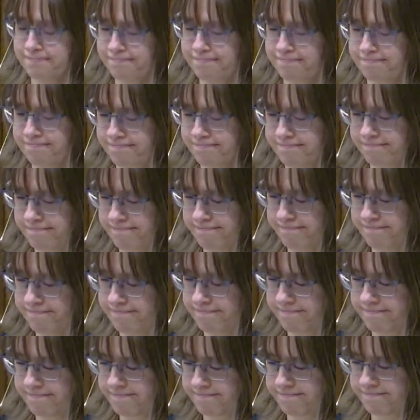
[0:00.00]

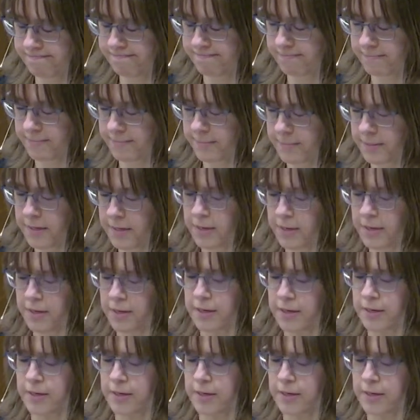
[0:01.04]
No one is speaking in this clip.